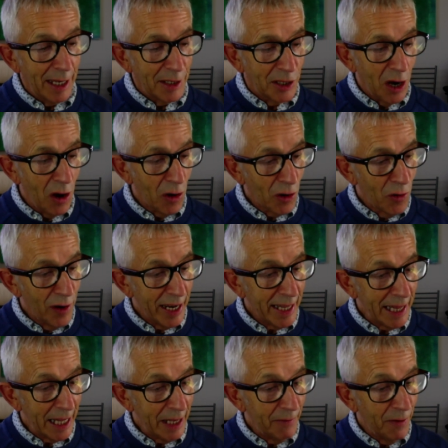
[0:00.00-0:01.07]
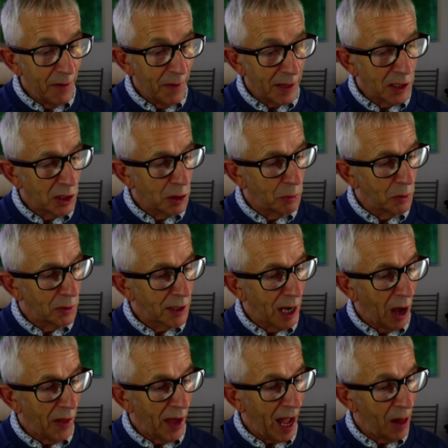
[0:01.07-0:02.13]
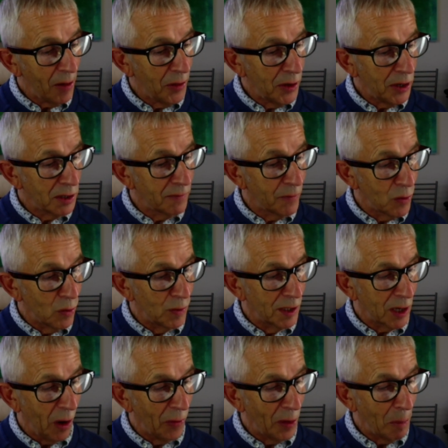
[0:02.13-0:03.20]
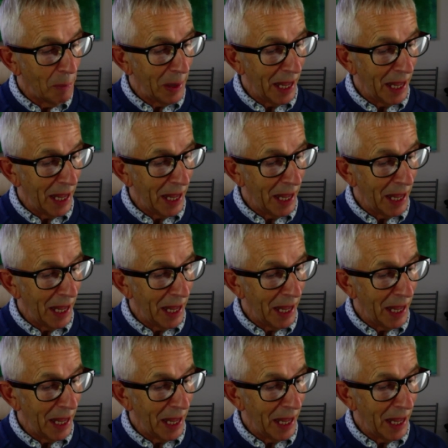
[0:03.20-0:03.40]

Dark green leafy vegetables are the healthiest foods on the